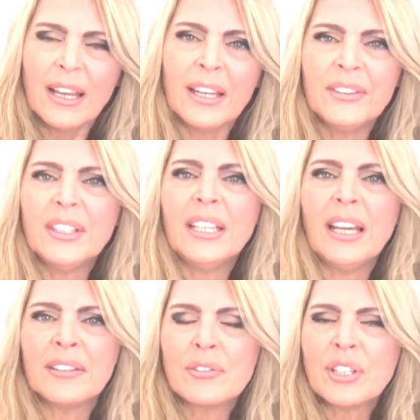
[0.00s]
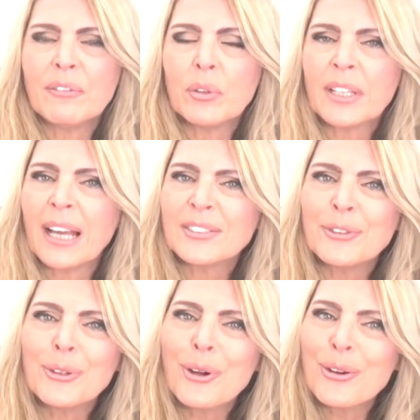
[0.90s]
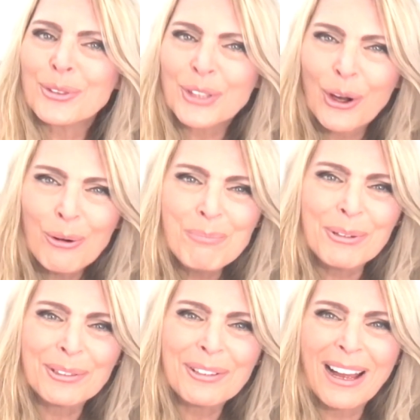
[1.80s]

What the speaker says: In the energy forecast for October,